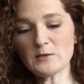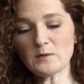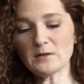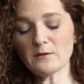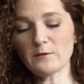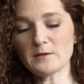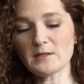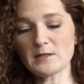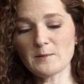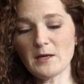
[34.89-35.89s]
within the first
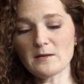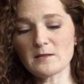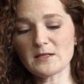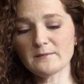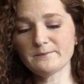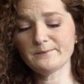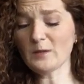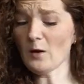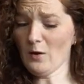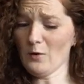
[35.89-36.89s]
6 months.
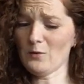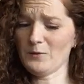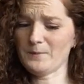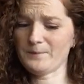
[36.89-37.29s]
Oh.